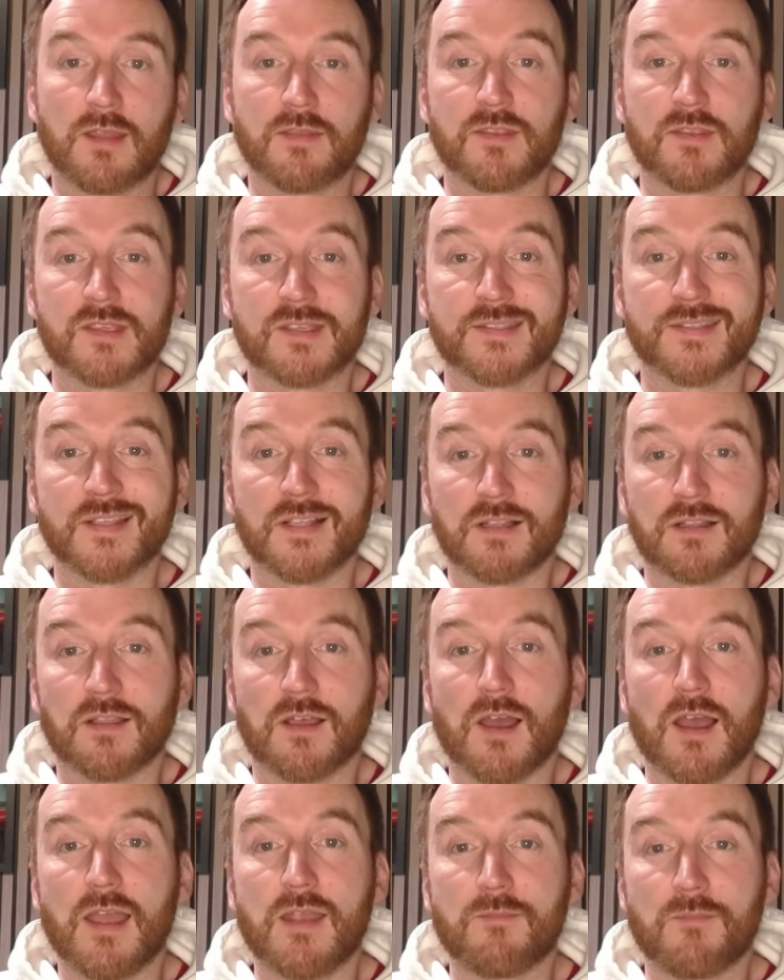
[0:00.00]
They're
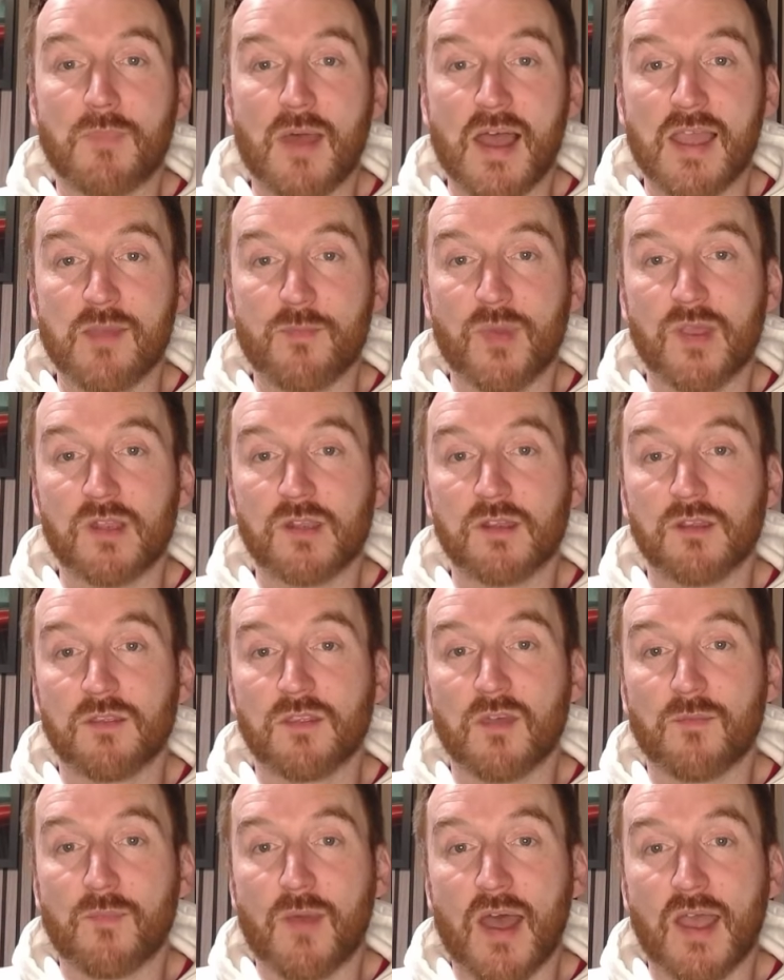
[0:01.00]
still, in my opinion,
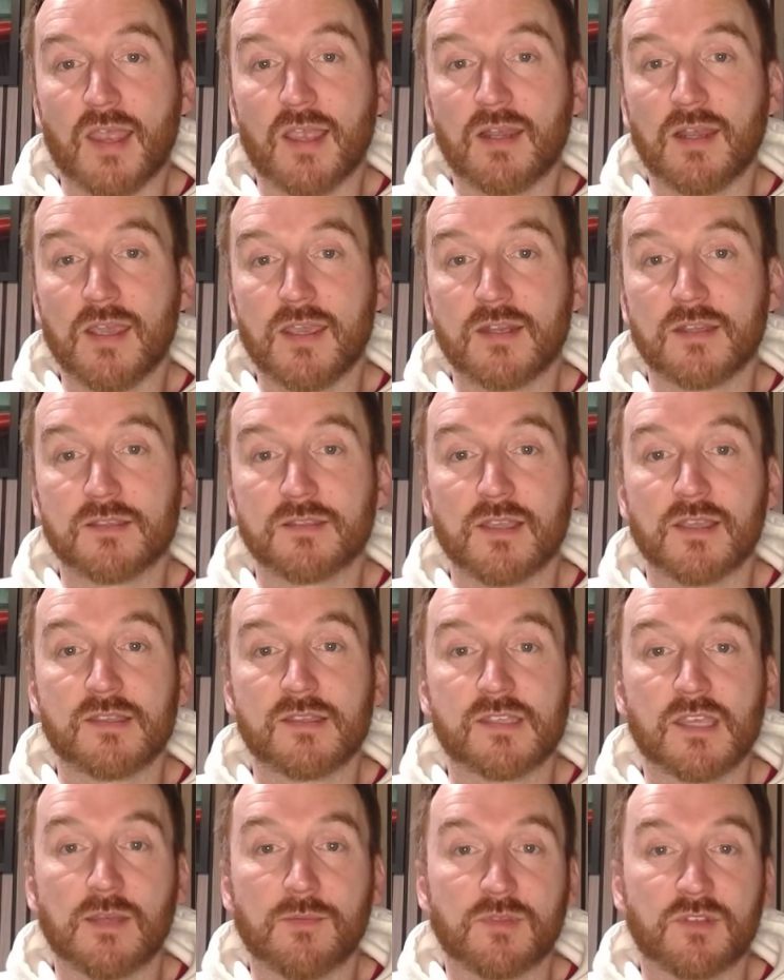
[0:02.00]
the market leaders in
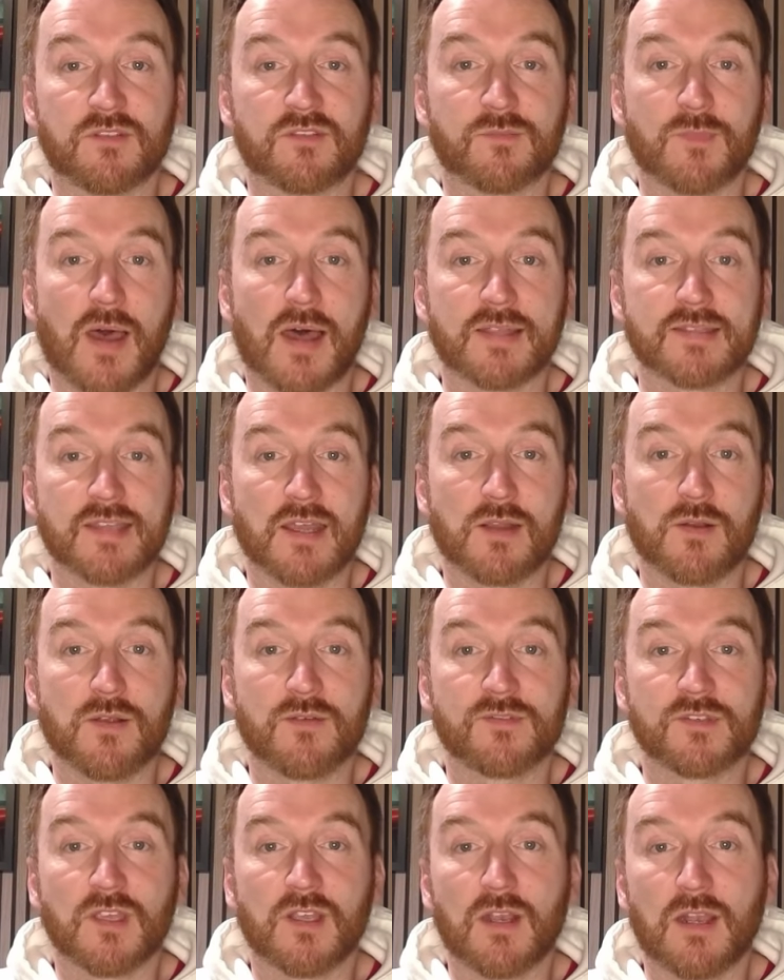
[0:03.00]
terms of smart
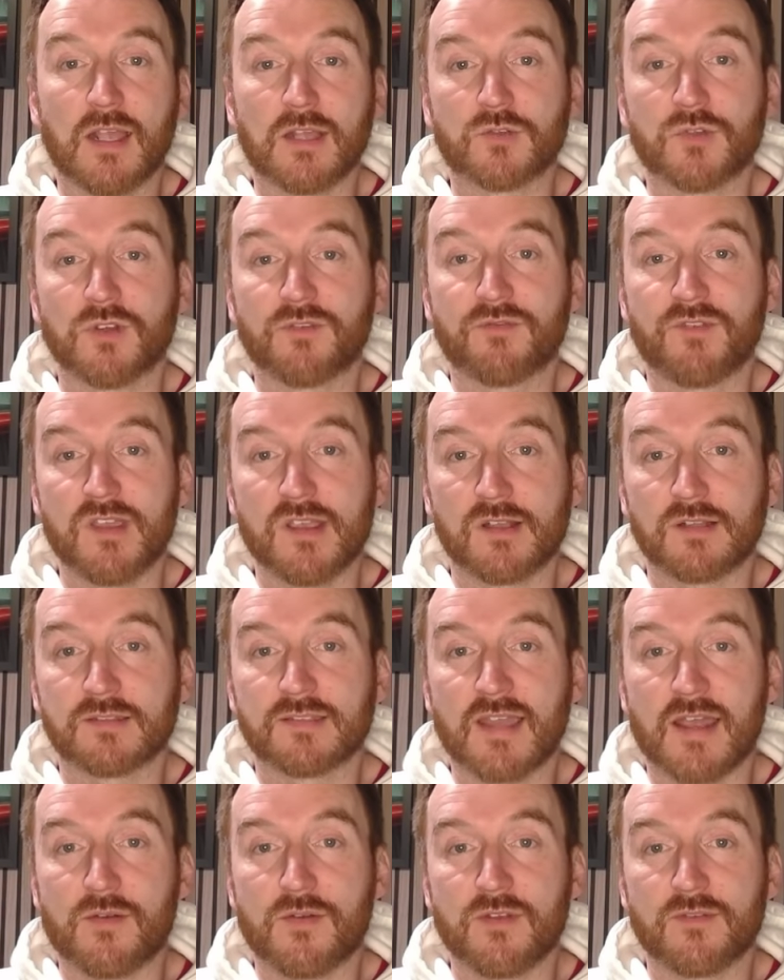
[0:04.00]
tariffs and electric vehicle
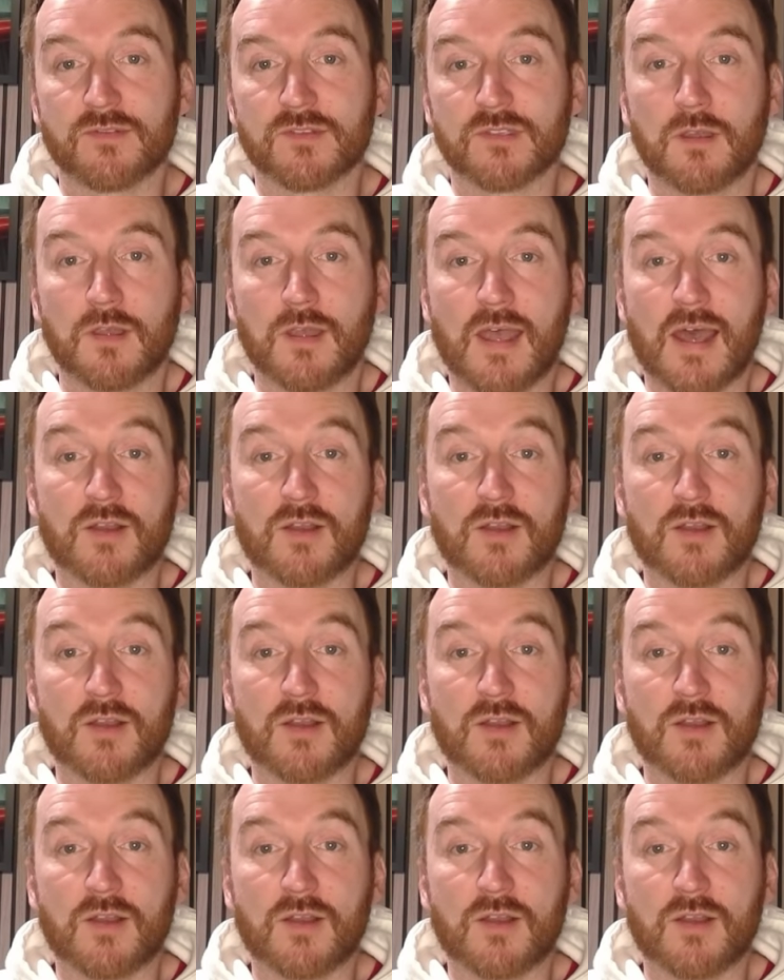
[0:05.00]
tariffs.